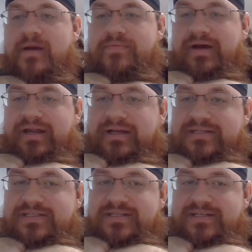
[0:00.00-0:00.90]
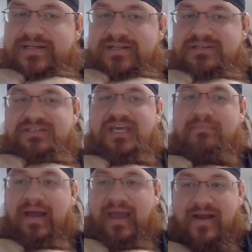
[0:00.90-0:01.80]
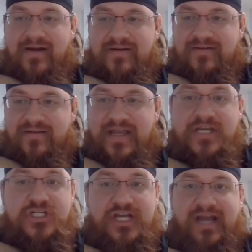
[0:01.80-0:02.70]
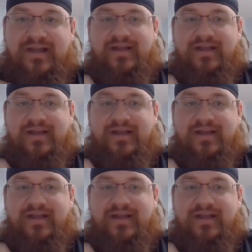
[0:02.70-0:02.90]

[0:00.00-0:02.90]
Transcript: product just to keep my hair in check